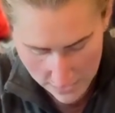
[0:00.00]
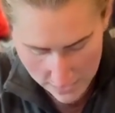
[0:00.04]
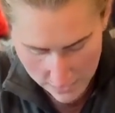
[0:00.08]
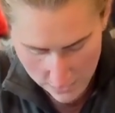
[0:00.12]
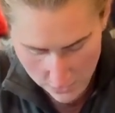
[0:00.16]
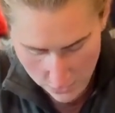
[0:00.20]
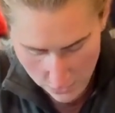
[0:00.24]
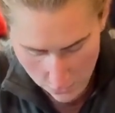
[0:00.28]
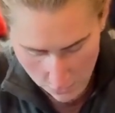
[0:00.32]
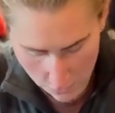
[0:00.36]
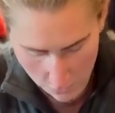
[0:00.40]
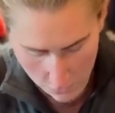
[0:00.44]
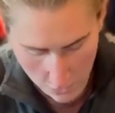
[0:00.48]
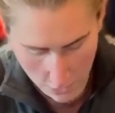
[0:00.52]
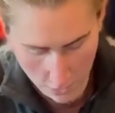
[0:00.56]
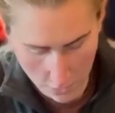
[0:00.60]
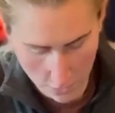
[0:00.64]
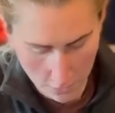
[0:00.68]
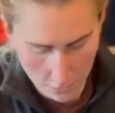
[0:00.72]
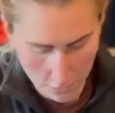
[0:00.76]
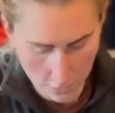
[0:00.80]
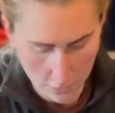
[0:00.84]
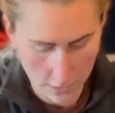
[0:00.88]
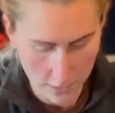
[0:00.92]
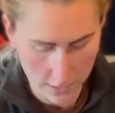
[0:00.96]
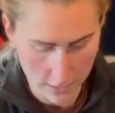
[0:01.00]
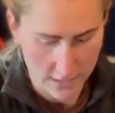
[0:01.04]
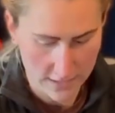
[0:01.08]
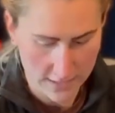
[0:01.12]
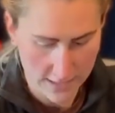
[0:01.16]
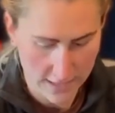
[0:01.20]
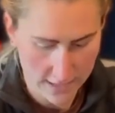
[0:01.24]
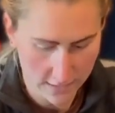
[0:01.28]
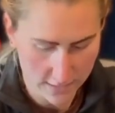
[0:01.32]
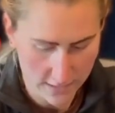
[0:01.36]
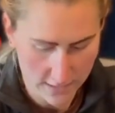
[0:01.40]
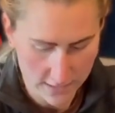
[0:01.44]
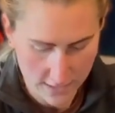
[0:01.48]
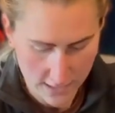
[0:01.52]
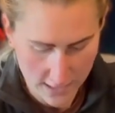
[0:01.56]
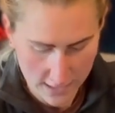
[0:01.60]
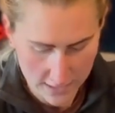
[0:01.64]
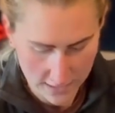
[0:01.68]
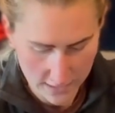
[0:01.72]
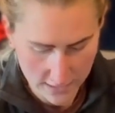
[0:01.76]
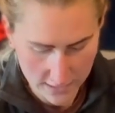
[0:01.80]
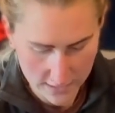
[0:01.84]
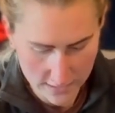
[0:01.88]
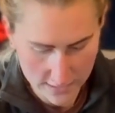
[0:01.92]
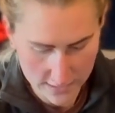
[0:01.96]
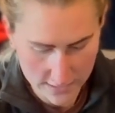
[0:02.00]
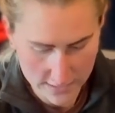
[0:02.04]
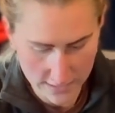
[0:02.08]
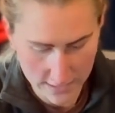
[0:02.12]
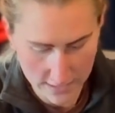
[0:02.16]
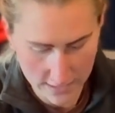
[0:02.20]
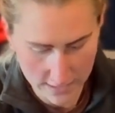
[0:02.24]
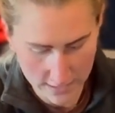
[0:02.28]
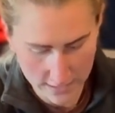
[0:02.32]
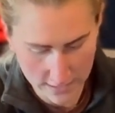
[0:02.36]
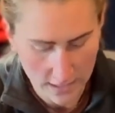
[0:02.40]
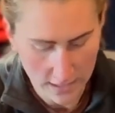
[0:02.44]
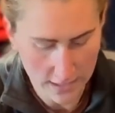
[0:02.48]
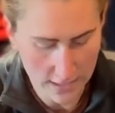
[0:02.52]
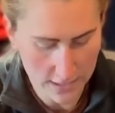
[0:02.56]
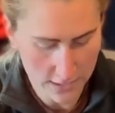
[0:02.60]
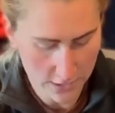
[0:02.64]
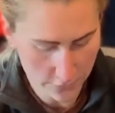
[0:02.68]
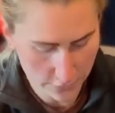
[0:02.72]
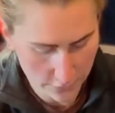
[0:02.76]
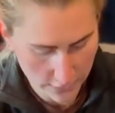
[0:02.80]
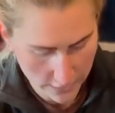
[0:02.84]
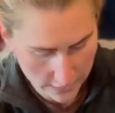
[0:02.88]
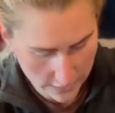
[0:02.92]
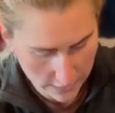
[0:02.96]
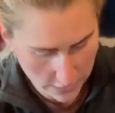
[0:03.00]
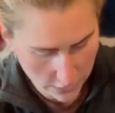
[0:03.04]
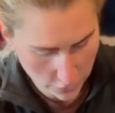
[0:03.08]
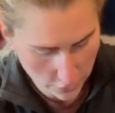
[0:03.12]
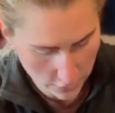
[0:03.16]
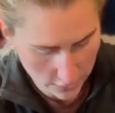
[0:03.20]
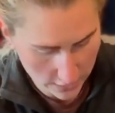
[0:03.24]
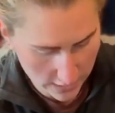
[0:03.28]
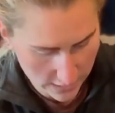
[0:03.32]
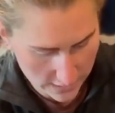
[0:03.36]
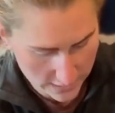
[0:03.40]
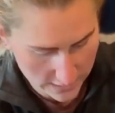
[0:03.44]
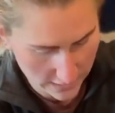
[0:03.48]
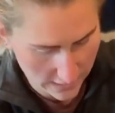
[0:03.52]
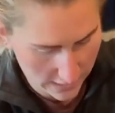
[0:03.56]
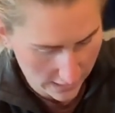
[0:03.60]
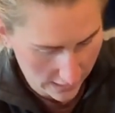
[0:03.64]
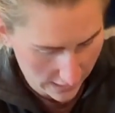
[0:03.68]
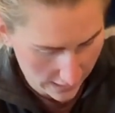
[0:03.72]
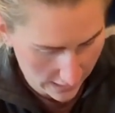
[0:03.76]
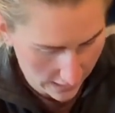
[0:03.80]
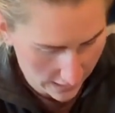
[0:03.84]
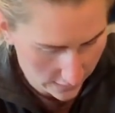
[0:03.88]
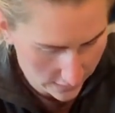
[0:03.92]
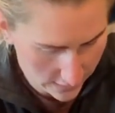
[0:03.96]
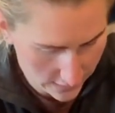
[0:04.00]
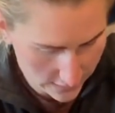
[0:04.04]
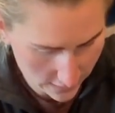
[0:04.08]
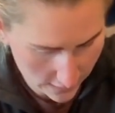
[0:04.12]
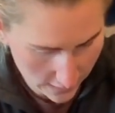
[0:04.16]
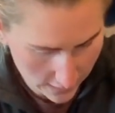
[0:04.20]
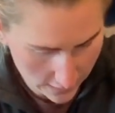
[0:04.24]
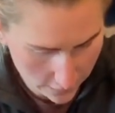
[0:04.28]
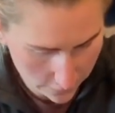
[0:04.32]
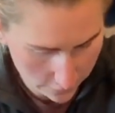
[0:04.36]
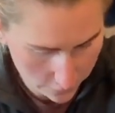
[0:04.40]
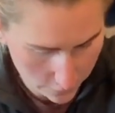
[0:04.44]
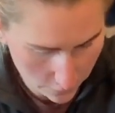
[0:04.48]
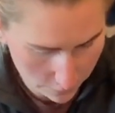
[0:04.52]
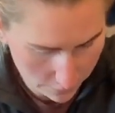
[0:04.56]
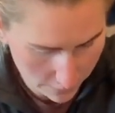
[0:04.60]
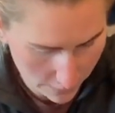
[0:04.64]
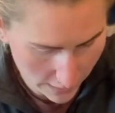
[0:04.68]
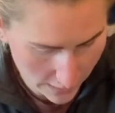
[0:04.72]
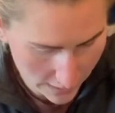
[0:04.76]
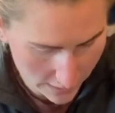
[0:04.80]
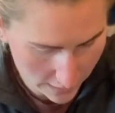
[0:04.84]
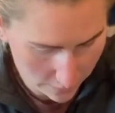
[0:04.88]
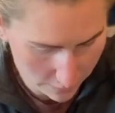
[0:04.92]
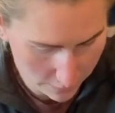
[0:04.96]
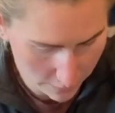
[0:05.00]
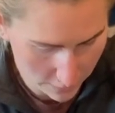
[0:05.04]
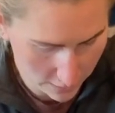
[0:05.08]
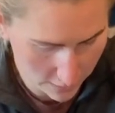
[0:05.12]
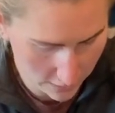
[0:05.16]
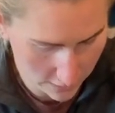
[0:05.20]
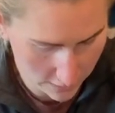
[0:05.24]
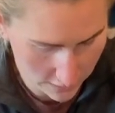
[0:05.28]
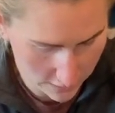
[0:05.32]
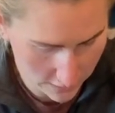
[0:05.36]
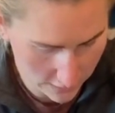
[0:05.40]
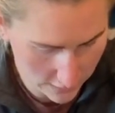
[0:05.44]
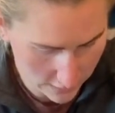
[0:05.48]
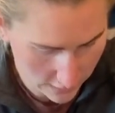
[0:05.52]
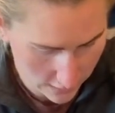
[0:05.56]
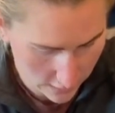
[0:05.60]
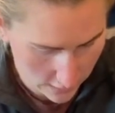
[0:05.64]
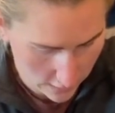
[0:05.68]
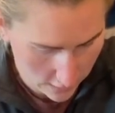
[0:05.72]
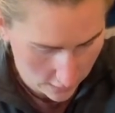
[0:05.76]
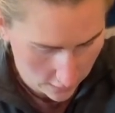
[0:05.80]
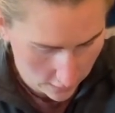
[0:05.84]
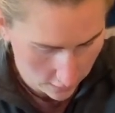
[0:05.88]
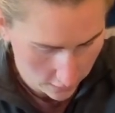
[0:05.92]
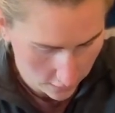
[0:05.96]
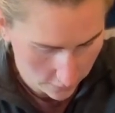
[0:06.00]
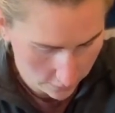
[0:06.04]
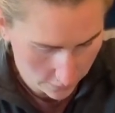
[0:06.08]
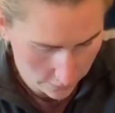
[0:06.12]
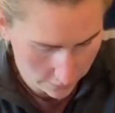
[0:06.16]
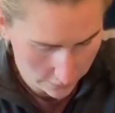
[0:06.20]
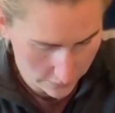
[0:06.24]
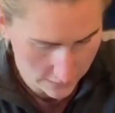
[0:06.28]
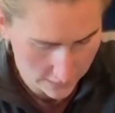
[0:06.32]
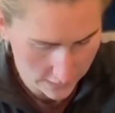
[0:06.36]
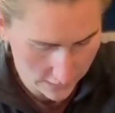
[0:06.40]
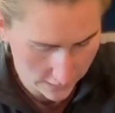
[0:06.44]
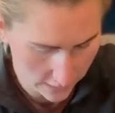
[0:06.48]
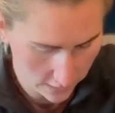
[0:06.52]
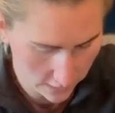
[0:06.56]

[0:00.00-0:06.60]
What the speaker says: as you go. The downside is it's really tricky to get outside of your pack because you've obviously